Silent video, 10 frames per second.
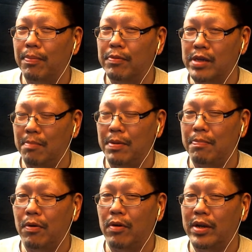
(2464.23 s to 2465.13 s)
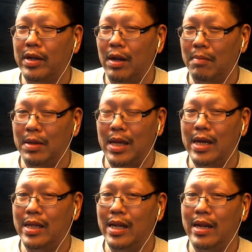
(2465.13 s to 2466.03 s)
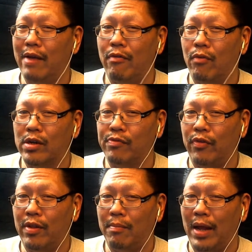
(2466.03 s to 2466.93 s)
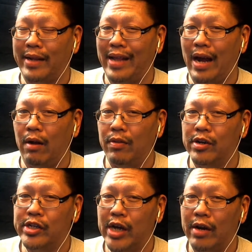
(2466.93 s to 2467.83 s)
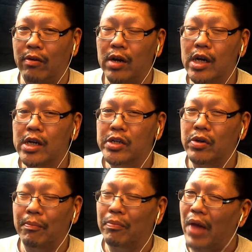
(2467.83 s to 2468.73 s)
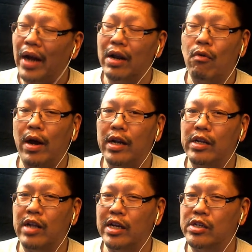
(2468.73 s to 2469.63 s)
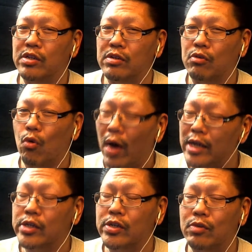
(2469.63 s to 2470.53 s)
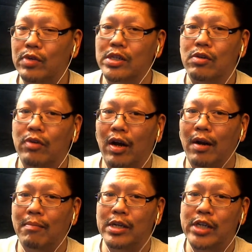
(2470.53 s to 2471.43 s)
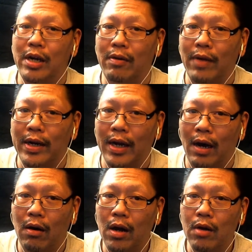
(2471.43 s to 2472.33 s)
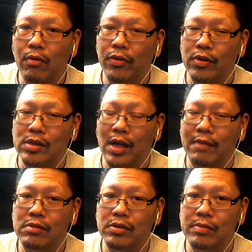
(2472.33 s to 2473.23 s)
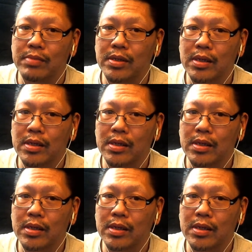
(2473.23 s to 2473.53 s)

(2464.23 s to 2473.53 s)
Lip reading: some people are telling me that it never works for them like that on their channel. So I'm not quite sure what's going on my channel right now with those live streams.